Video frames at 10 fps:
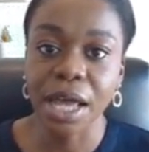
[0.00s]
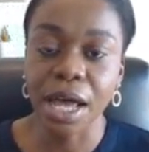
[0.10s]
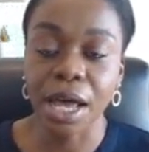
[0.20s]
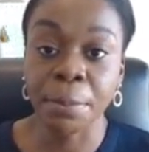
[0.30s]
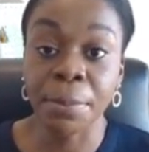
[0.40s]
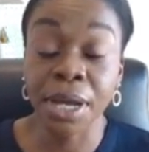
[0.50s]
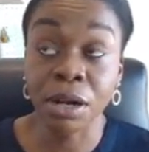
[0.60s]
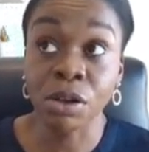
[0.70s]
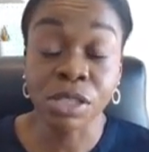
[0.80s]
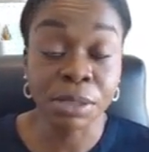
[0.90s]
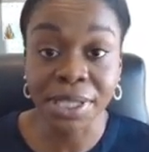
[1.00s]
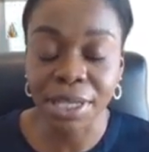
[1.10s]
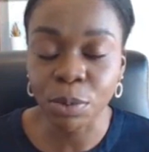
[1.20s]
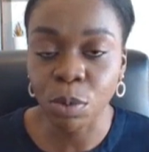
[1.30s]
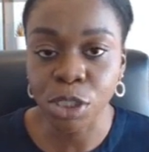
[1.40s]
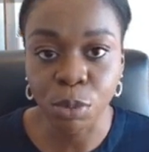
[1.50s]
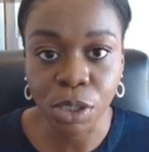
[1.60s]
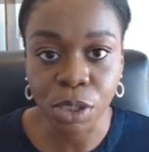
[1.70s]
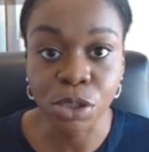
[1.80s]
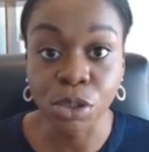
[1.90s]
But ultimately what you
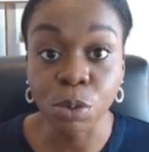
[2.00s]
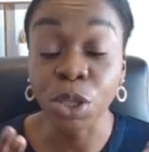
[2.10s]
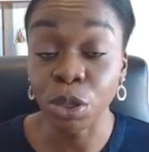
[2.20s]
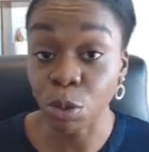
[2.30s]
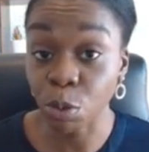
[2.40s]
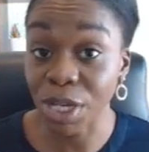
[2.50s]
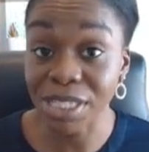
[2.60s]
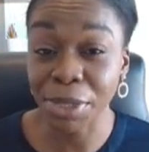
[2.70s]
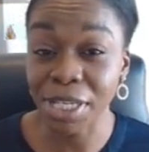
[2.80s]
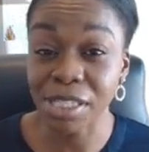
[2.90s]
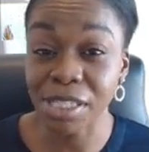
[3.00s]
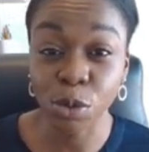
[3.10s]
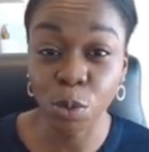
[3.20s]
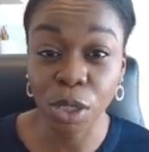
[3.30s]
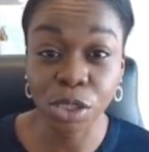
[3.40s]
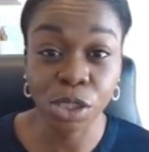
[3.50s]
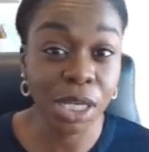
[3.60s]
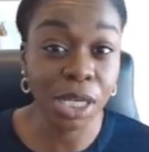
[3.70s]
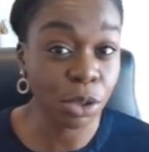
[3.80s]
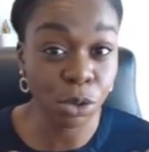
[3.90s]
want to do with your resume is that you want to
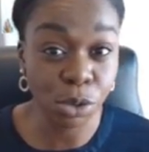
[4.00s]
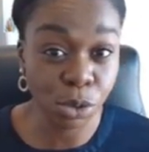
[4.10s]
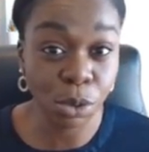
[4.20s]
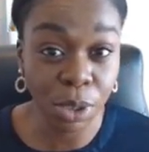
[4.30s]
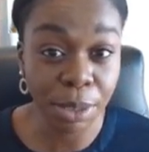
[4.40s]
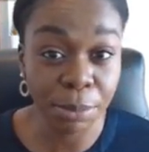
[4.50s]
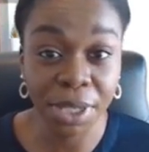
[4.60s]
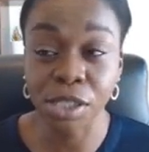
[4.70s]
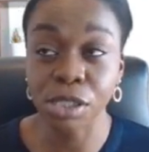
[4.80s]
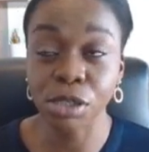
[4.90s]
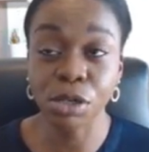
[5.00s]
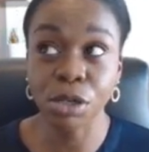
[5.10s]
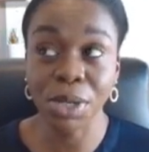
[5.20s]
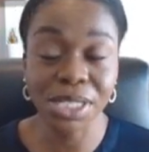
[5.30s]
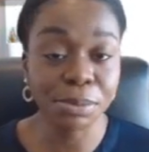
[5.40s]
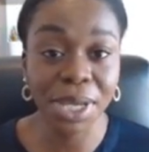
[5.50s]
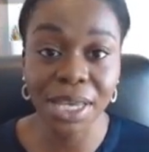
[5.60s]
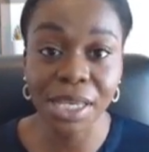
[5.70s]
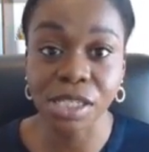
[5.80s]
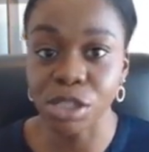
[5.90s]
tell your story, because your resume
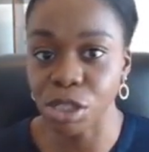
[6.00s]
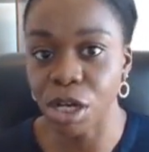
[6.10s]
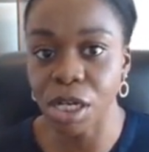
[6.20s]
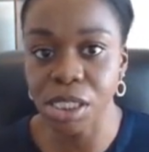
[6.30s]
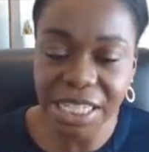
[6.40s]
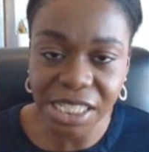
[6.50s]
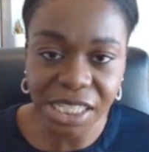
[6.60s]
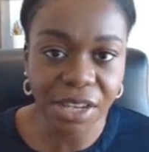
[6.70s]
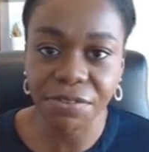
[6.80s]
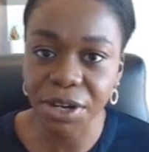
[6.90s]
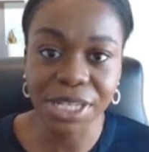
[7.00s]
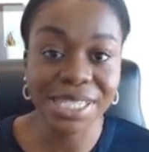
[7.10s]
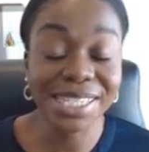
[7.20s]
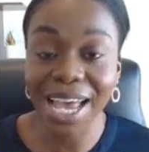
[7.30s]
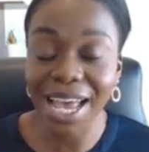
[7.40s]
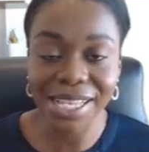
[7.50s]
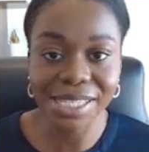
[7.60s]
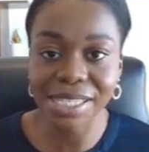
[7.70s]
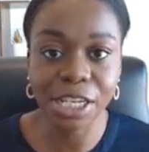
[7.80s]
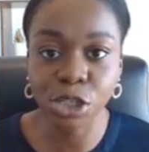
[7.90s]
is not a list of various
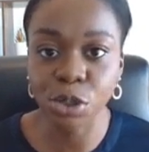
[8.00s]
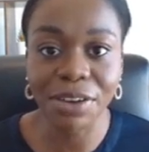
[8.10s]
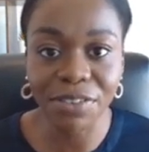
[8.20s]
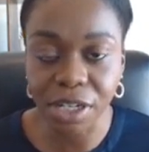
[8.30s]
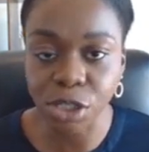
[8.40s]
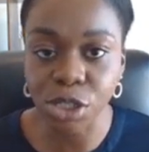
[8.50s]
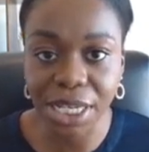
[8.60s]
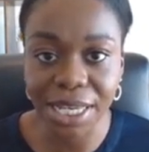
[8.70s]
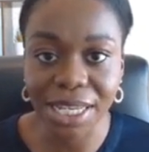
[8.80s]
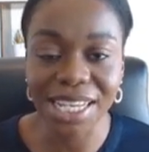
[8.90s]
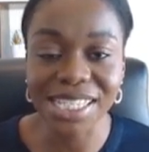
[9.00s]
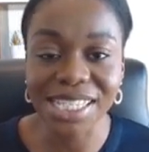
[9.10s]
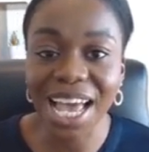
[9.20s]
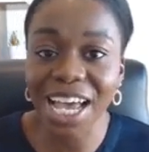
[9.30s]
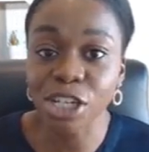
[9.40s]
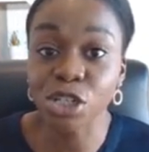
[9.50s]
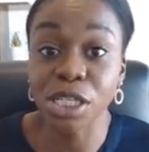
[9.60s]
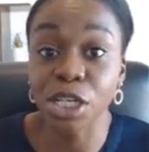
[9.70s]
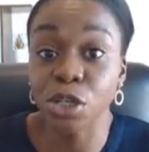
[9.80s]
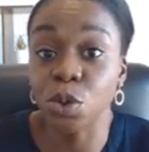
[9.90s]
tasks that you have undertaken. It's
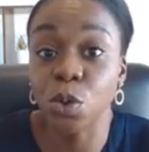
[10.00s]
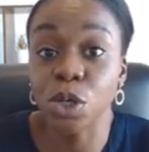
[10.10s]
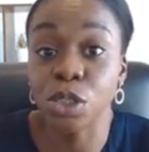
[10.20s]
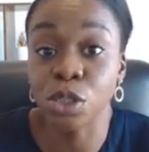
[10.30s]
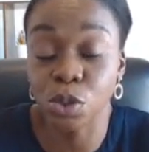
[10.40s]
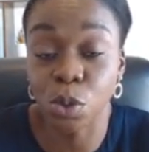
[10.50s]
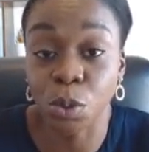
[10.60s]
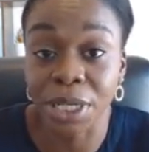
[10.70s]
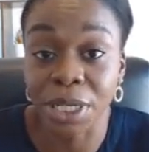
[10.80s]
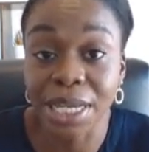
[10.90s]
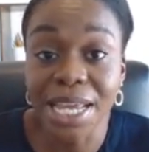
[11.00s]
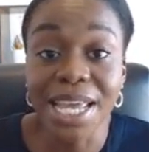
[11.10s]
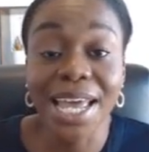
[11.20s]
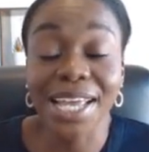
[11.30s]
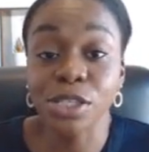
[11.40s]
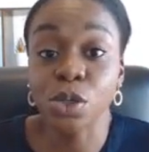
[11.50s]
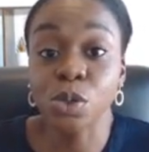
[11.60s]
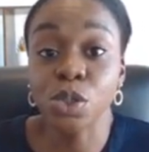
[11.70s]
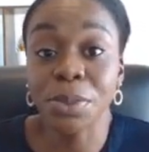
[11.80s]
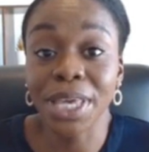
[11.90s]
actually your story. And so
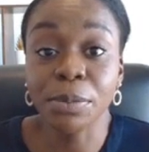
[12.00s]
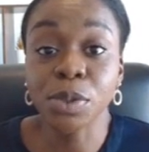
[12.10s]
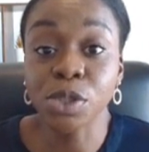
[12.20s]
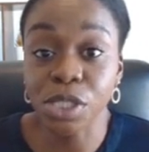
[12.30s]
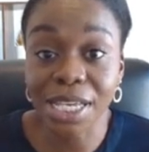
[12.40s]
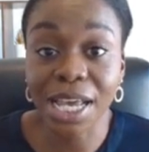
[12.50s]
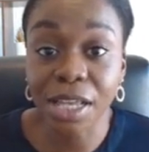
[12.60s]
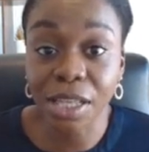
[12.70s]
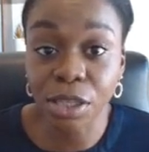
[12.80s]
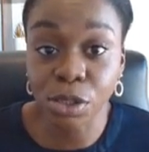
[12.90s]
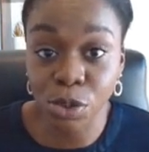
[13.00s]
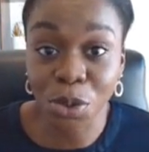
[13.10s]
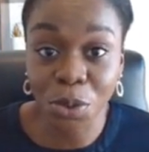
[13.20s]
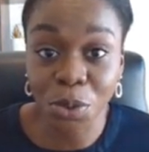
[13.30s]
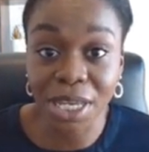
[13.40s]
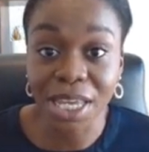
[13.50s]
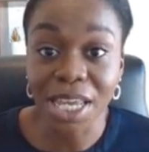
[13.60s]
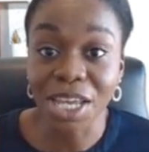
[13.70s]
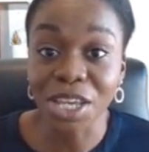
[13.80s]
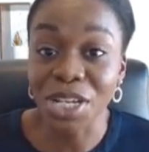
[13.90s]
to be able to tell the story,
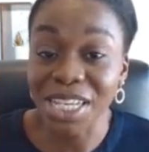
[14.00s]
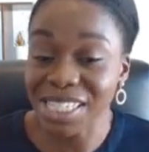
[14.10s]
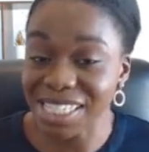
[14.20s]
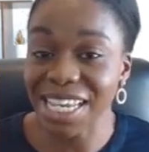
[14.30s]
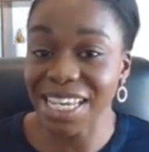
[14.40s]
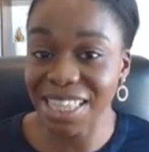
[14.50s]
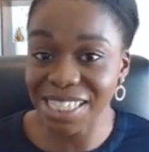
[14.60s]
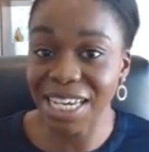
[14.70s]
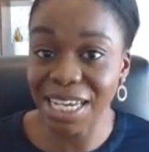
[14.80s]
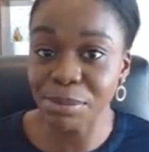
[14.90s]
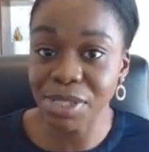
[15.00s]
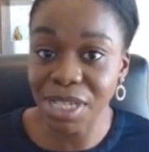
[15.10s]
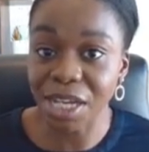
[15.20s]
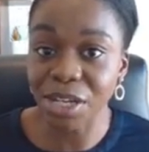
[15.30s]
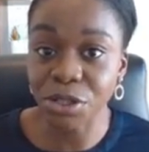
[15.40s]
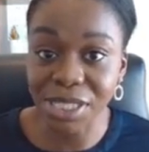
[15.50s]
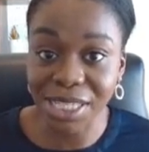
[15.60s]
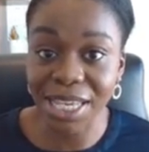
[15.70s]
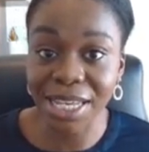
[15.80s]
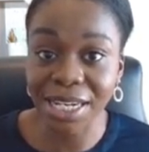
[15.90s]
you need to take the time to
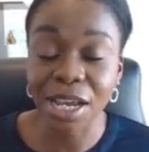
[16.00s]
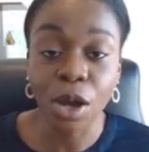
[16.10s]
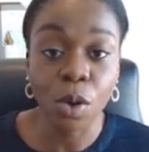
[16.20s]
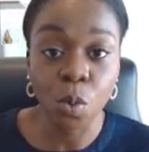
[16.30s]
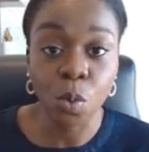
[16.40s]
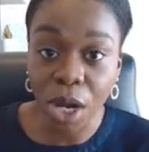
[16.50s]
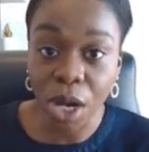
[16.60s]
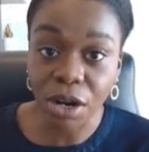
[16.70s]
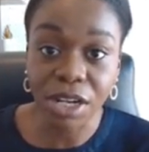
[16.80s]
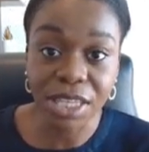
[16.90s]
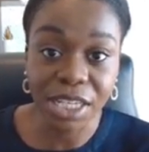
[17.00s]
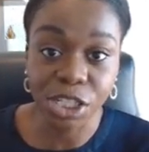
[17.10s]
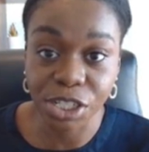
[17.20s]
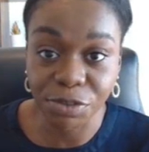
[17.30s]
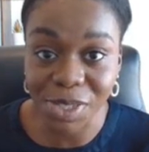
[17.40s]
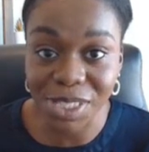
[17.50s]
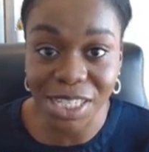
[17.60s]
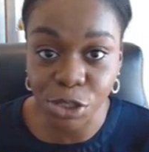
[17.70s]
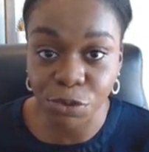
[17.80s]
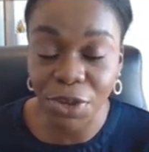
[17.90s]
understand what are the achievements
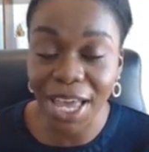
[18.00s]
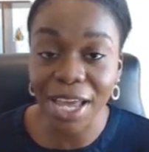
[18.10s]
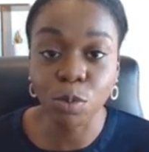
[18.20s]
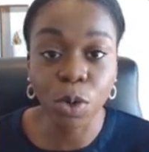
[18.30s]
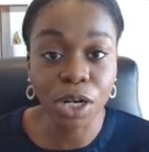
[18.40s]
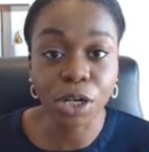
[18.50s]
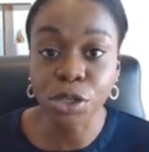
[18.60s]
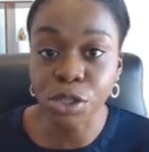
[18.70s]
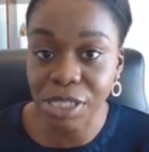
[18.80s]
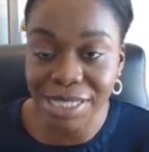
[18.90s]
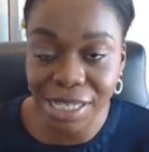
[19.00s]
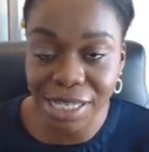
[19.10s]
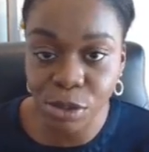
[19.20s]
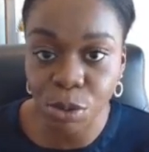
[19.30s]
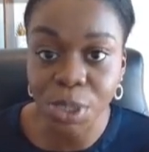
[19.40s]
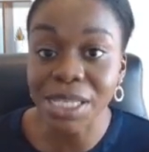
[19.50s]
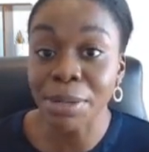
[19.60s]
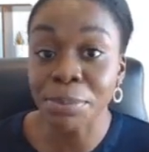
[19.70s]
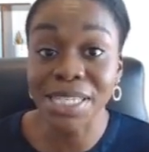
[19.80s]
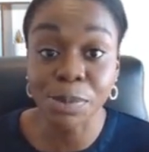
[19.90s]
that you've had, what are your success stories,
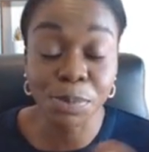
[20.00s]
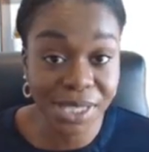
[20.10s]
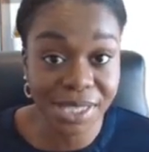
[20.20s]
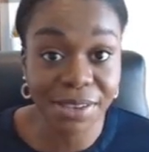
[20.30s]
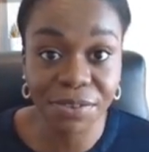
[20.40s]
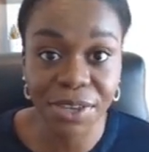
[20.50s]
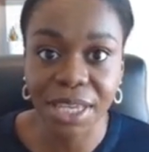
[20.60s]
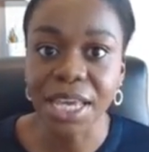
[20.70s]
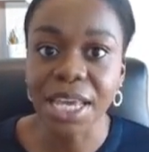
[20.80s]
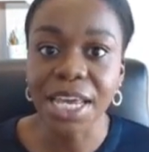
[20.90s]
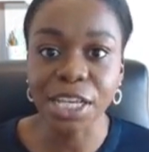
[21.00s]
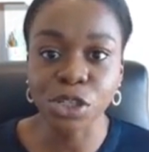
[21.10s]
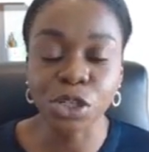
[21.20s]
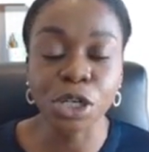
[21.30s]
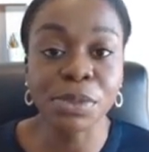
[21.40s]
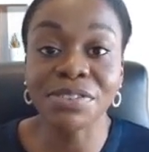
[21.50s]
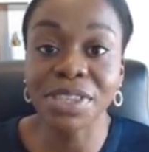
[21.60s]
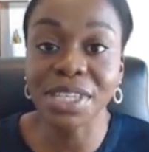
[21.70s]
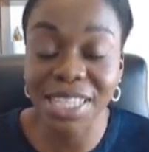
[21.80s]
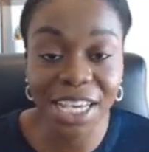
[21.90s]
and be specific in terms of
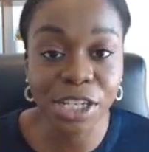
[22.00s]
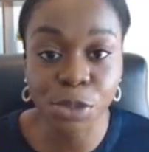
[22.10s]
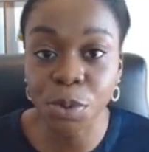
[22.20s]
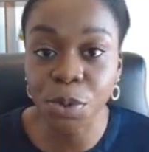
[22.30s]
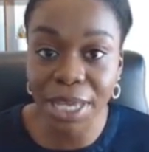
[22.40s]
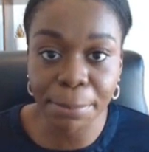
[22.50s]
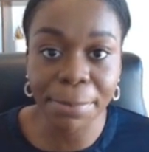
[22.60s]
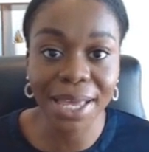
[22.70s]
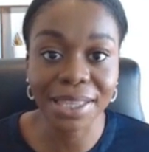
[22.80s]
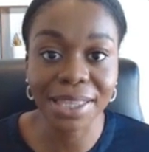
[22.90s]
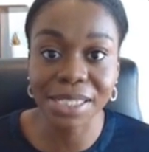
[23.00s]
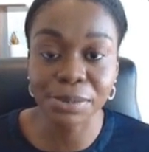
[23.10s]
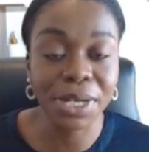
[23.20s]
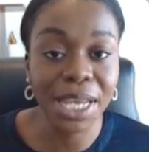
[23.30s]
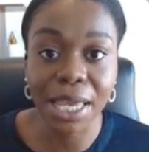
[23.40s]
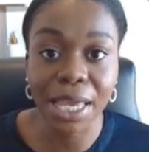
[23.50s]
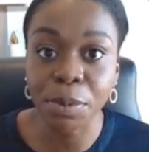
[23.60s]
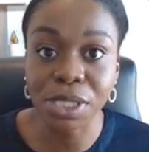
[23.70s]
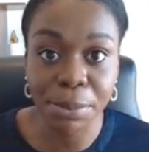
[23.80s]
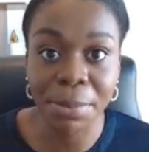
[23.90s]
the tangible impact that it's been
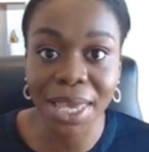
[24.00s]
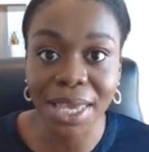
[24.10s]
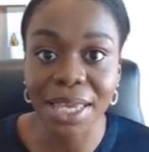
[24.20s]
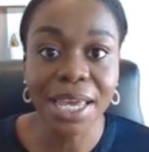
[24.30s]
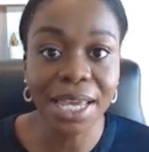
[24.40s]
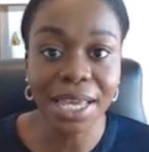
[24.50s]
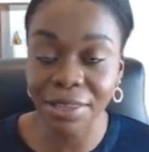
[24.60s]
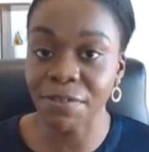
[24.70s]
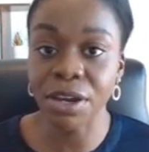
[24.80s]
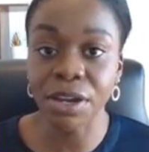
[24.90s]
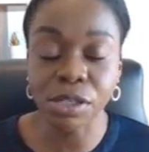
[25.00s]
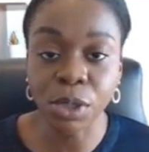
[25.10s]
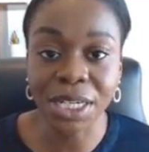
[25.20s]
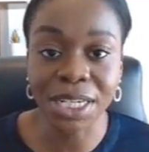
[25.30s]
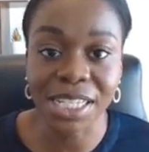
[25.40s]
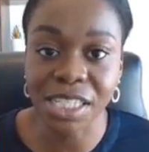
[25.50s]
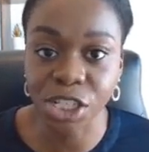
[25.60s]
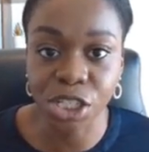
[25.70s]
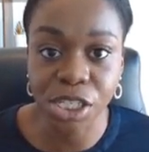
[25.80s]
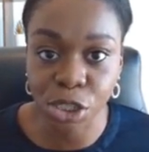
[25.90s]
able to make in the various
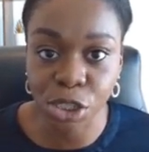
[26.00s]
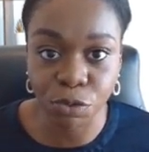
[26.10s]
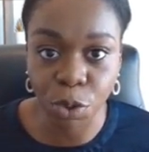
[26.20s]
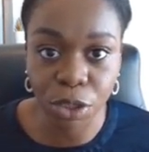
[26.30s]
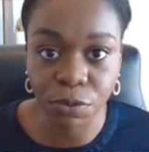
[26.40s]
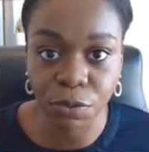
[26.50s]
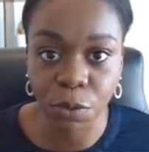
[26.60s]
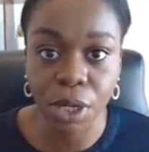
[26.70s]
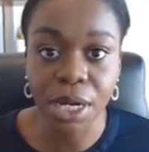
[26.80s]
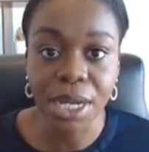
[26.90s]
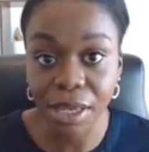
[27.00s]
organizations that you've worked for.